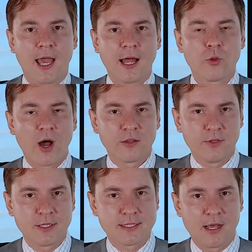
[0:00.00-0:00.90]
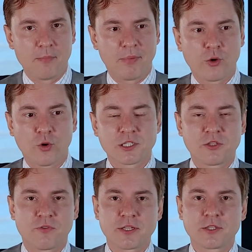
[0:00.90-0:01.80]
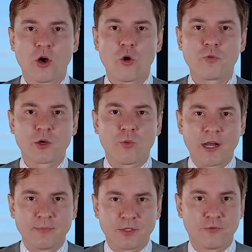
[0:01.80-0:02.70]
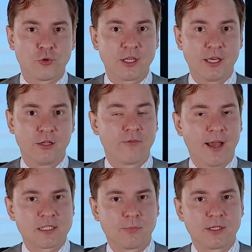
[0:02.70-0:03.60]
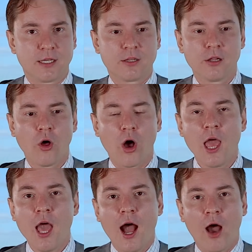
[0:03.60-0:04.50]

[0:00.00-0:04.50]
L1 visa because there is no requirement for the investment in the law.